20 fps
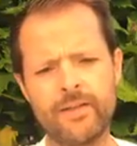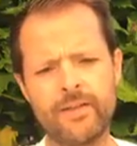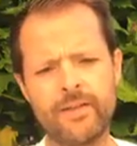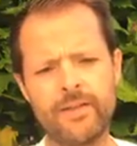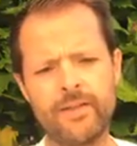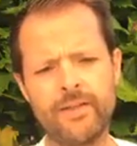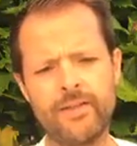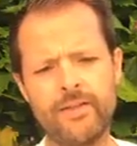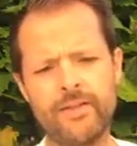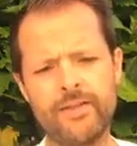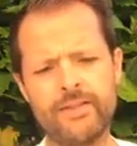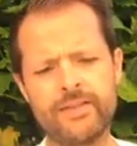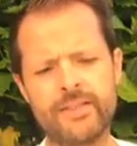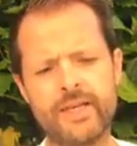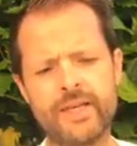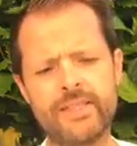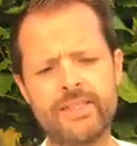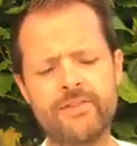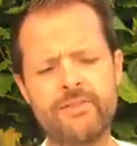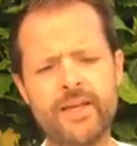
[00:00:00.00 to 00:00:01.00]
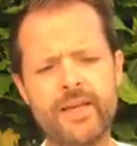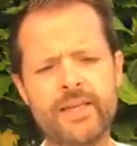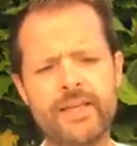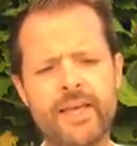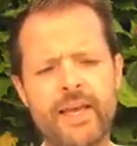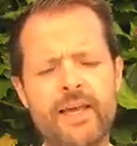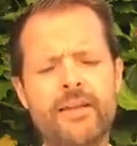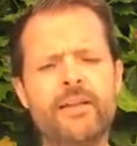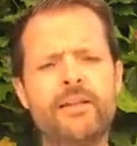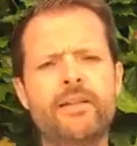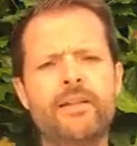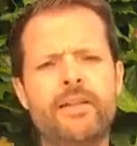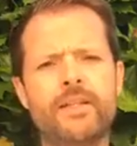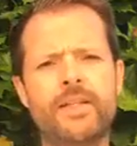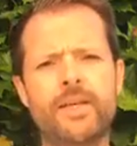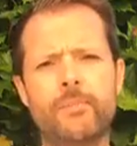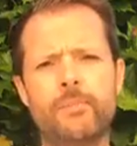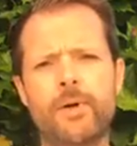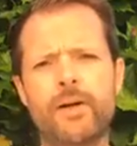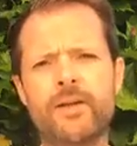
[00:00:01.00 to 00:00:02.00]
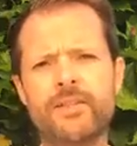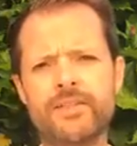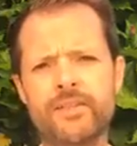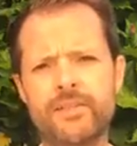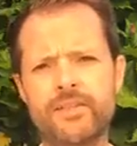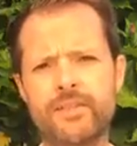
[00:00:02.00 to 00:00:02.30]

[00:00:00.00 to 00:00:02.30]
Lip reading: the size of that candle in comparison